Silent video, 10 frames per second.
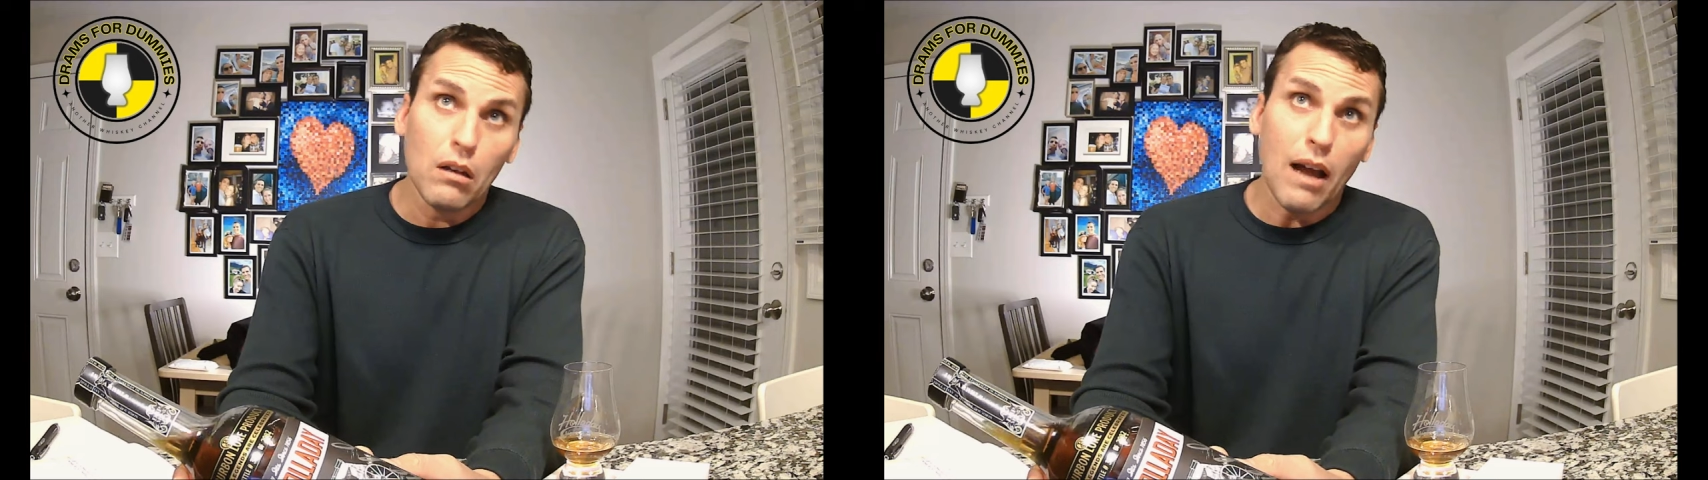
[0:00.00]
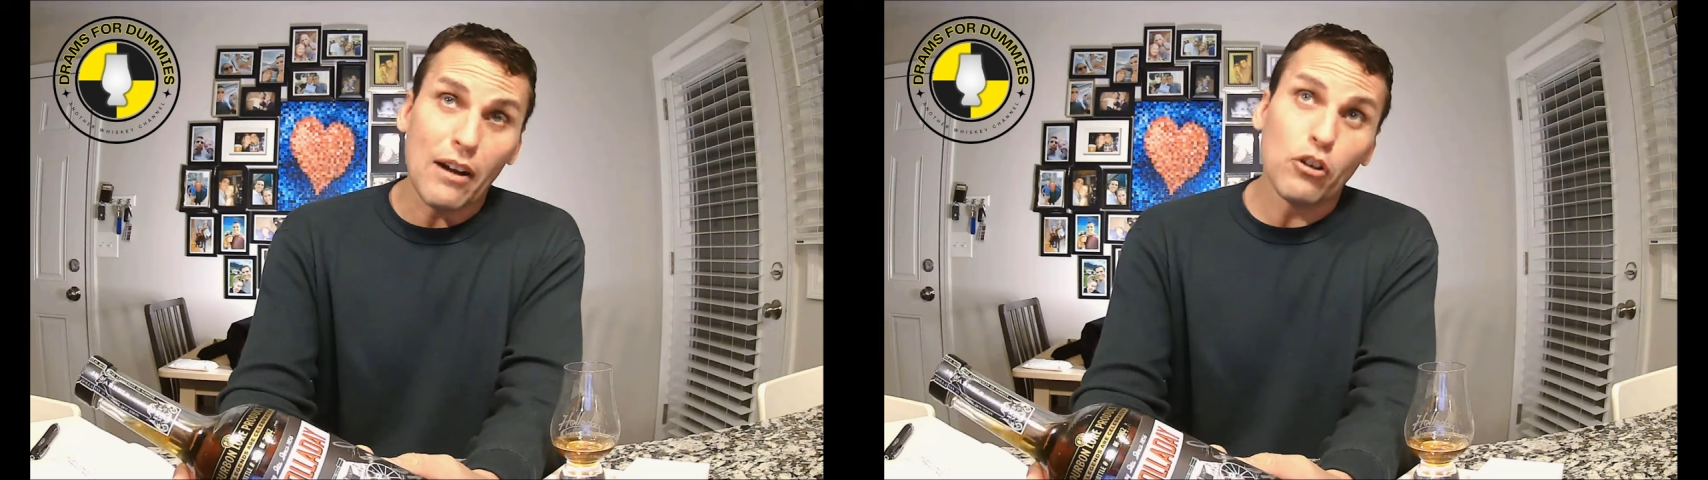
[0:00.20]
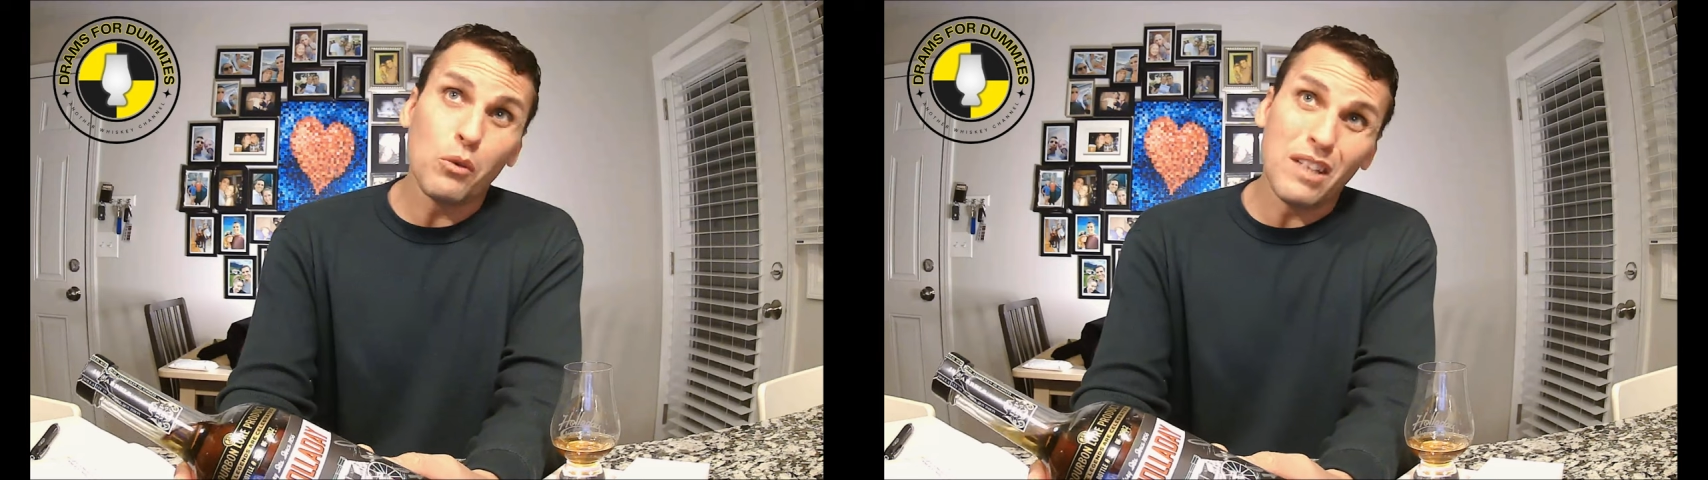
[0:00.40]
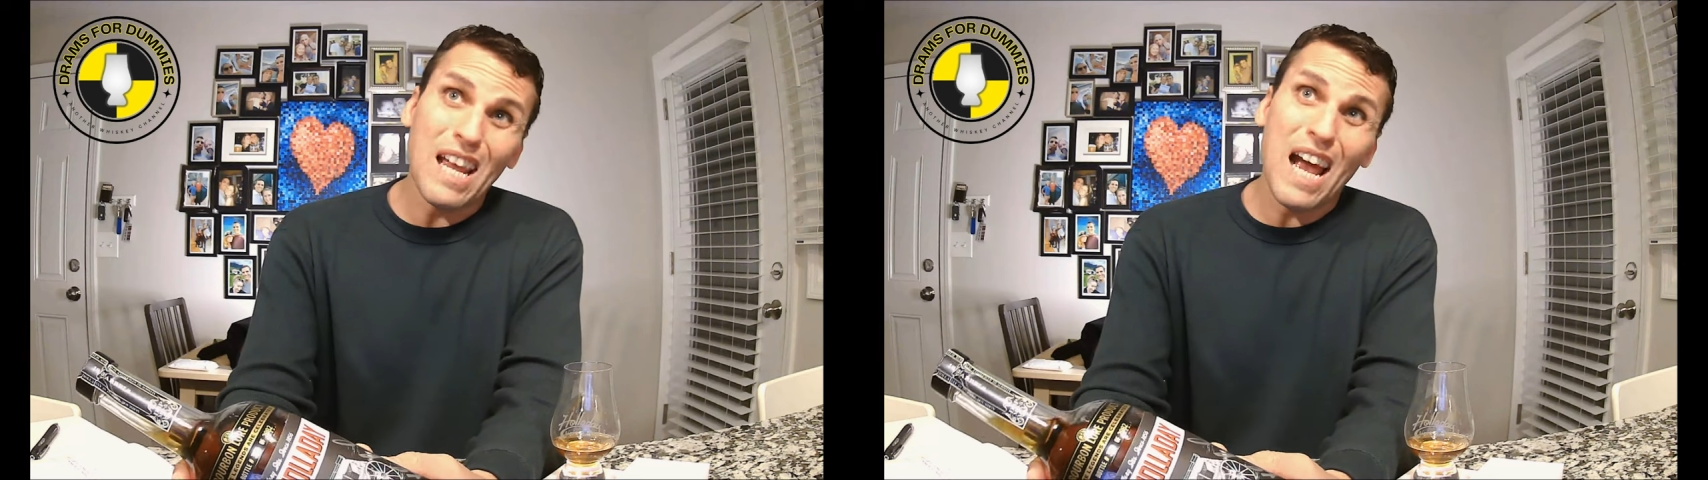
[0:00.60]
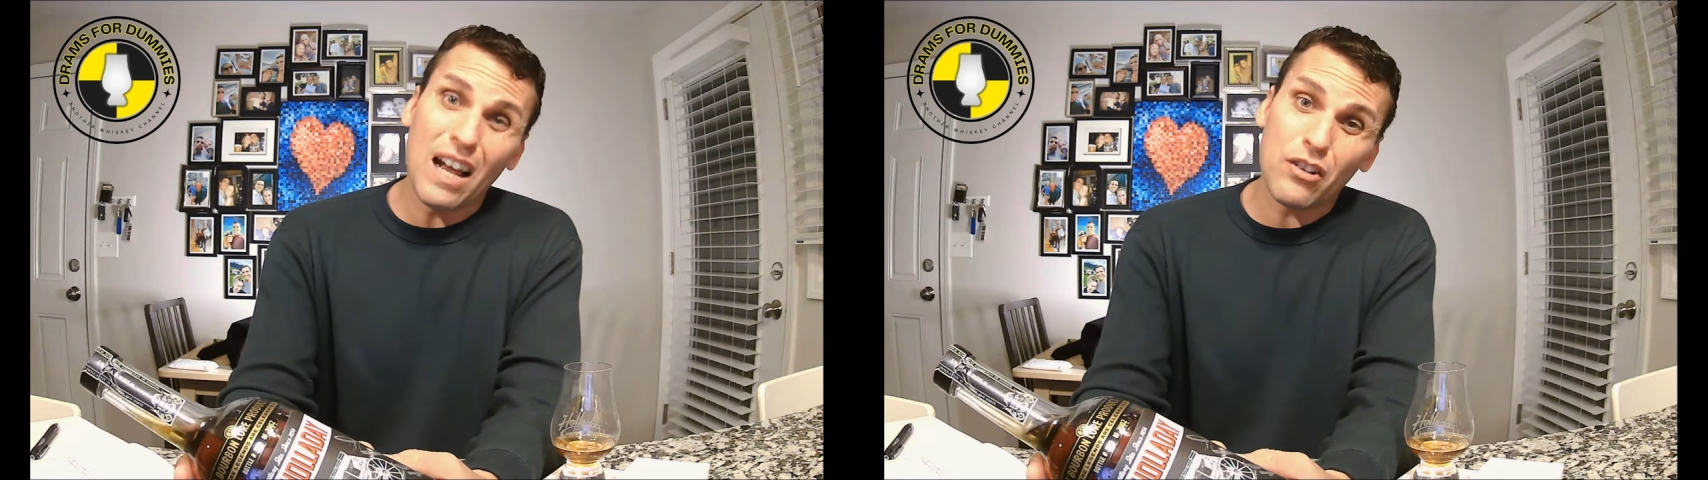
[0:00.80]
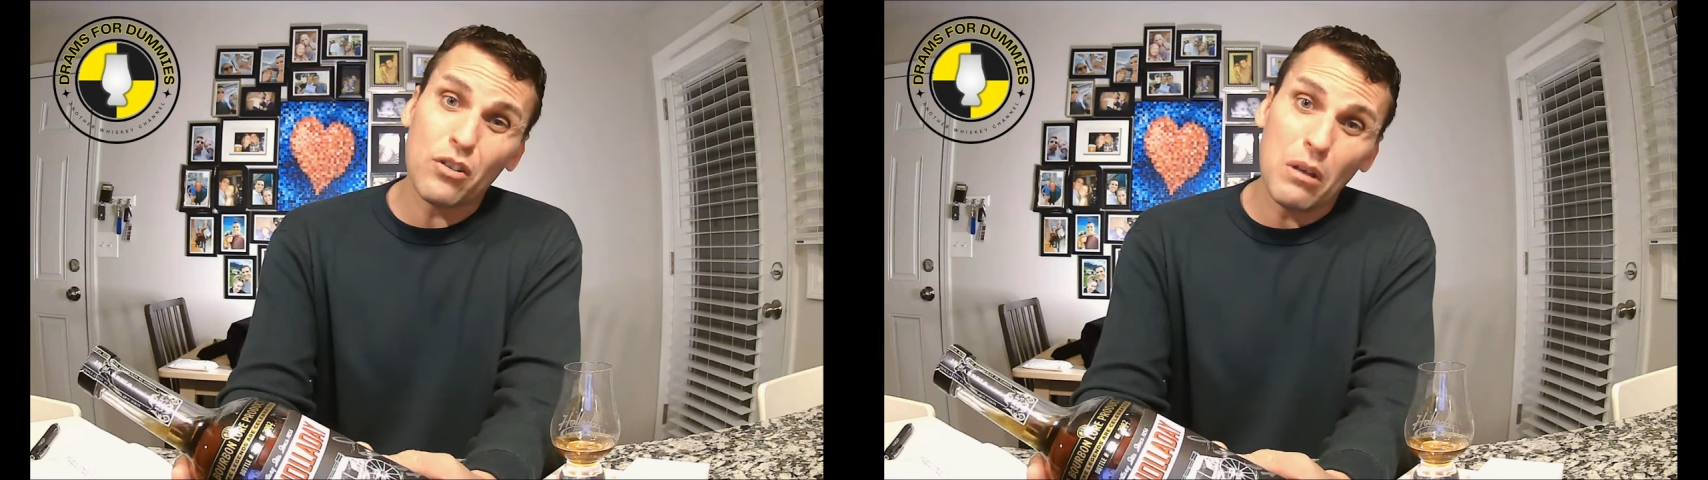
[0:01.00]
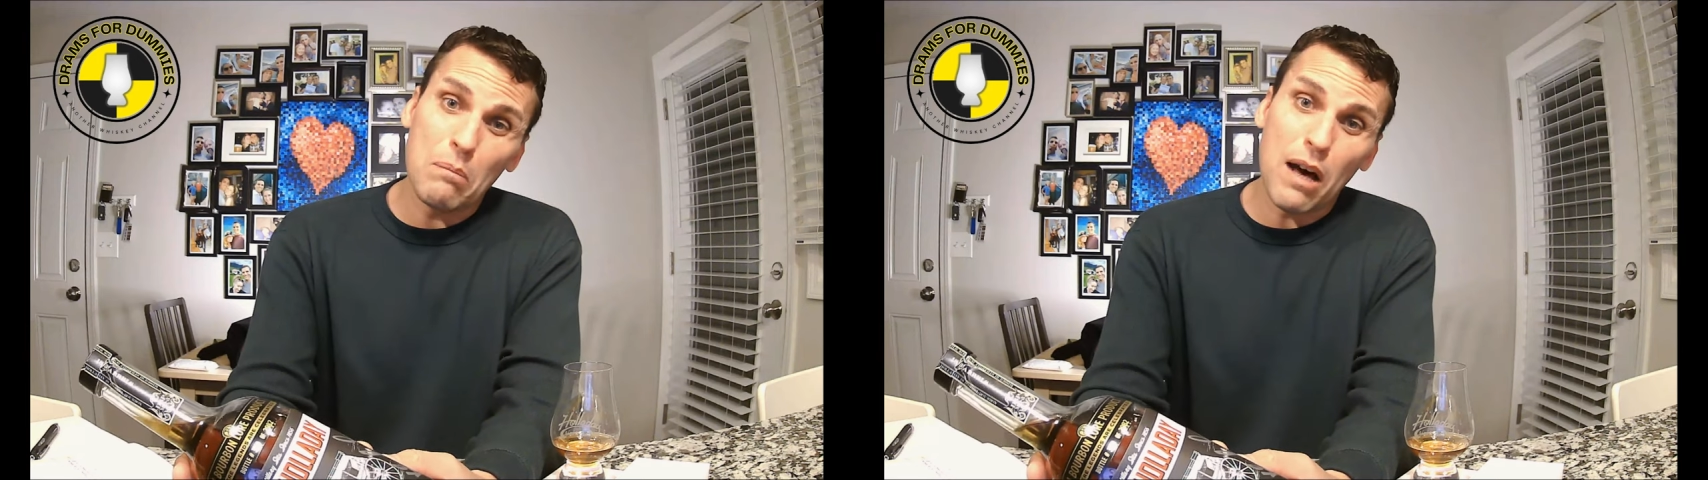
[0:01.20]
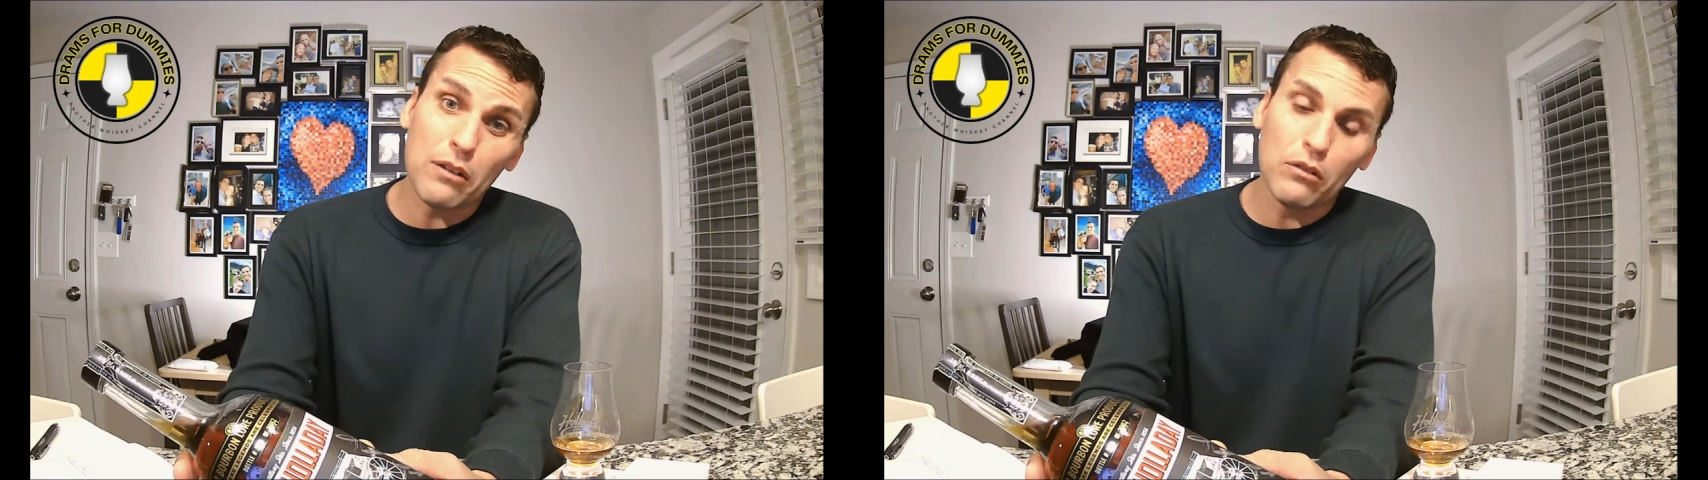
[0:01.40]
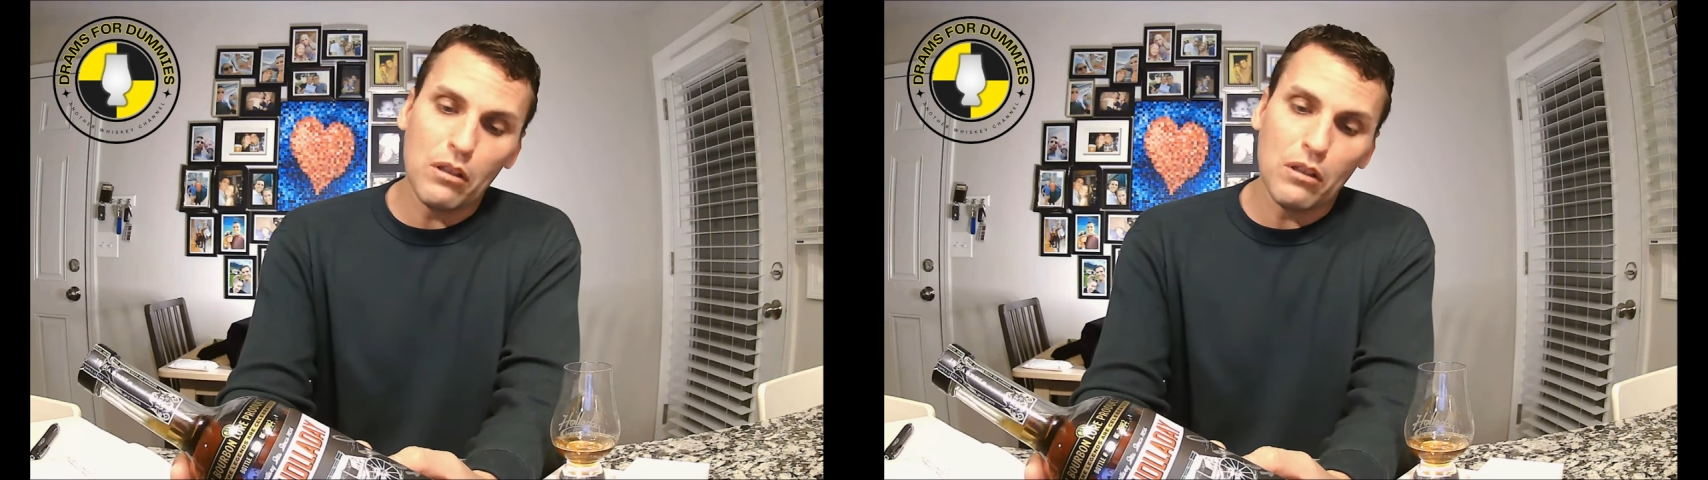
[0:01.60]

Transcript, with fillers: I don't know when they actually bottled